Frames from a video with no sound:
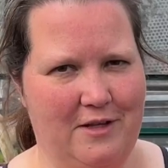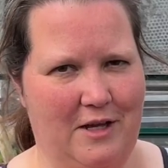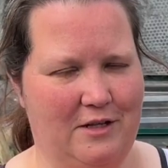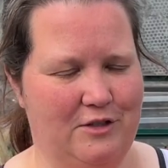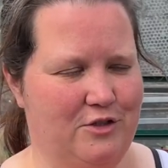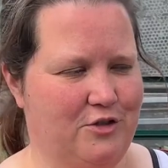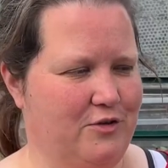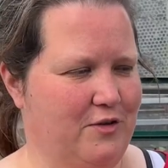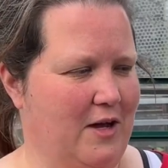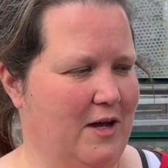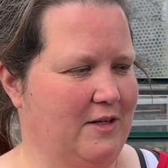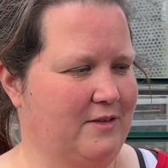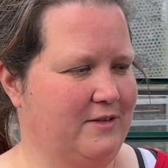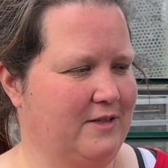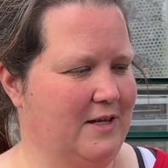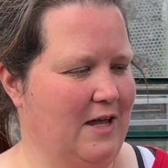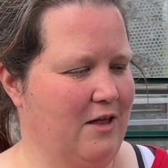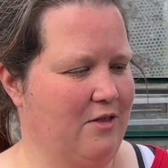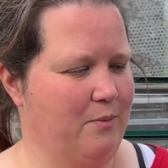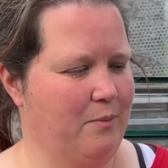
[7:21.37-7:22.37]
and try to
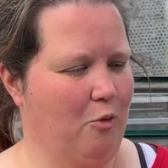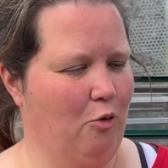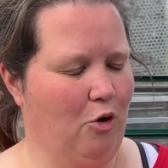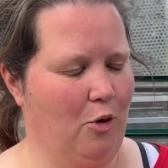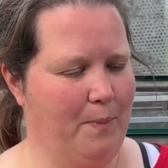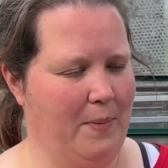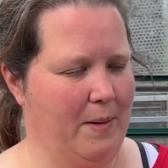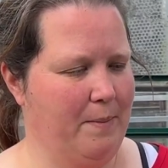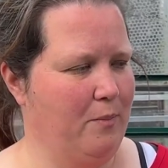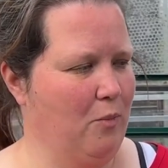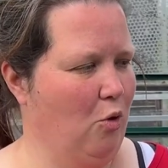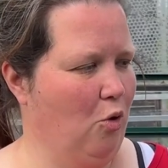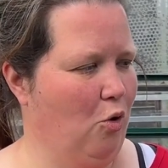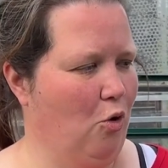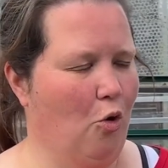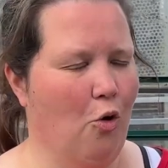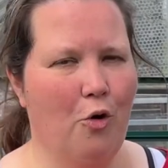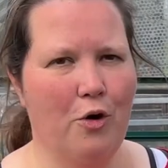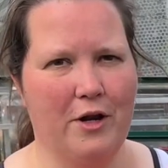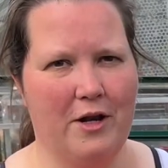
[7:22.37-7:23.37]
get them all a bit more
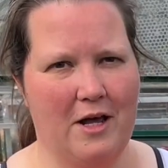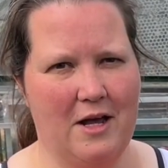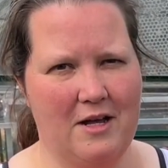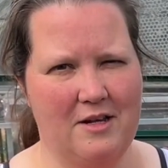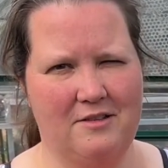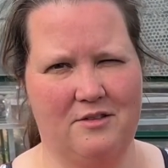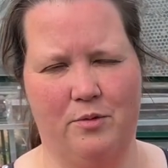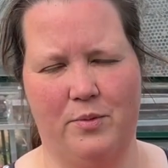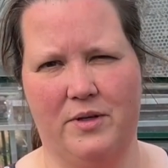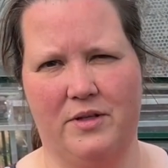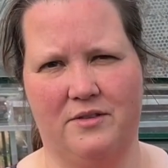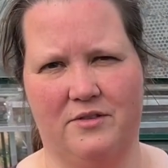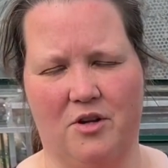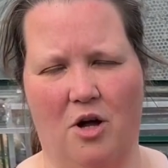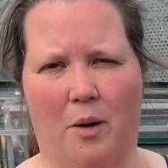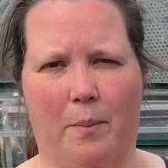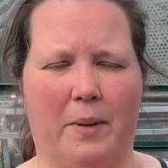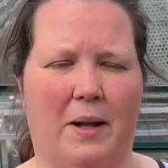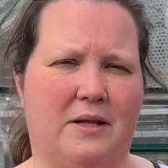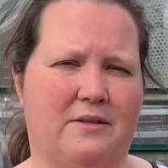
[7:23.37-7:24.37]
organised so we can
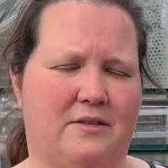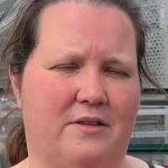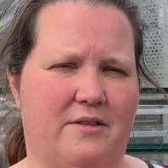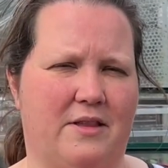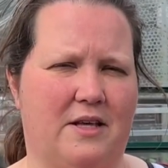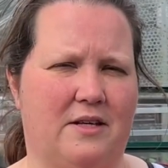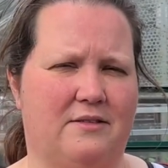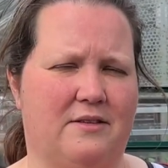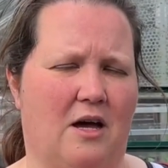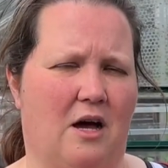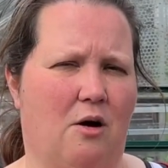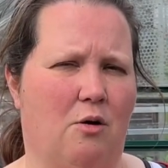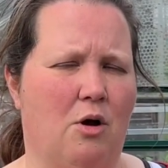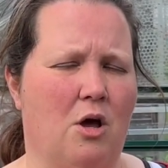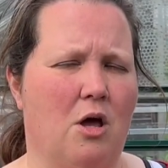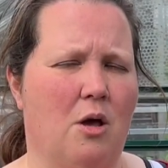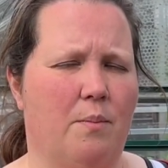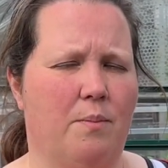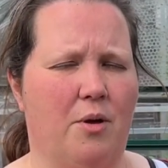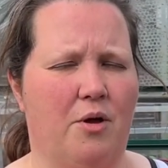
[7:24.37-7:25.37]
start planting things out
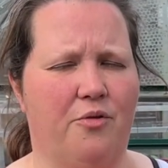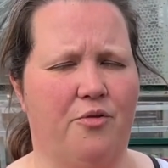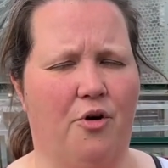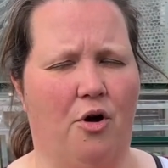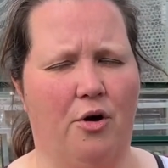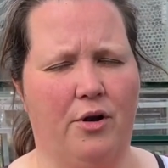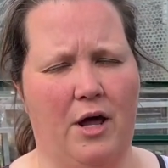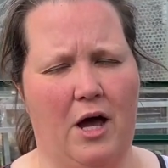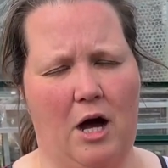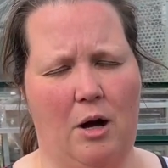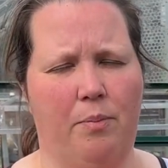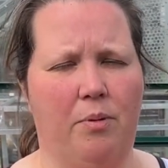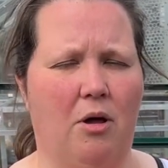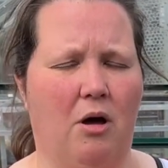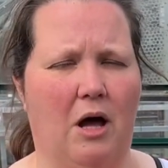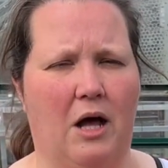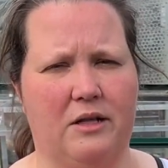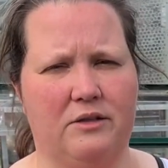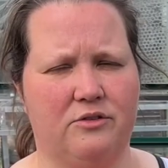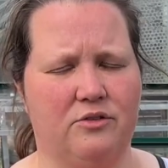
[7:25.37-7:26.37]
both on our
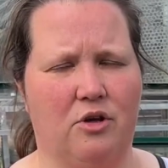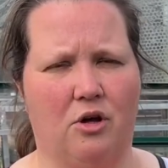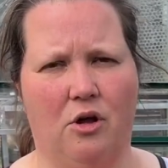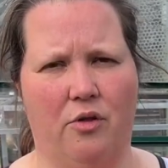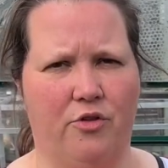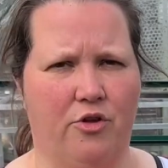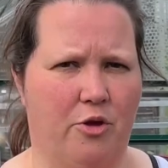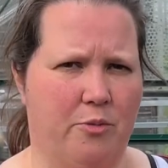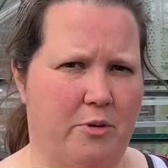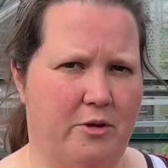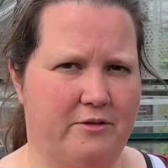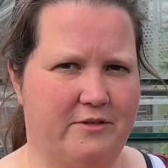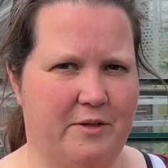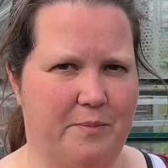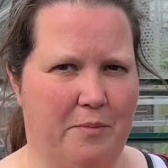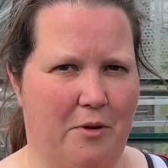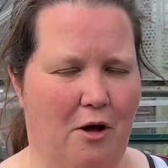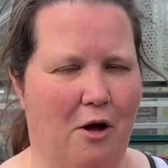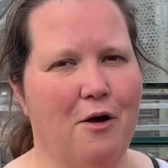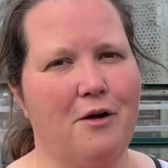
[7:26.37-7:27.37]
plot and on the community
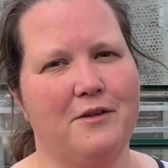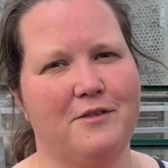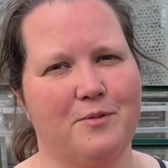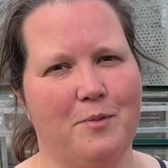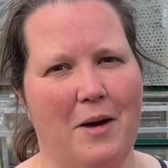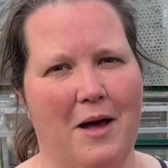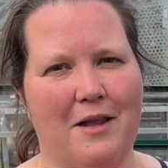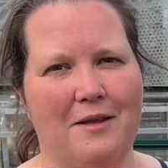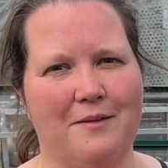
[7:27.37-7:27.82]
plot as well.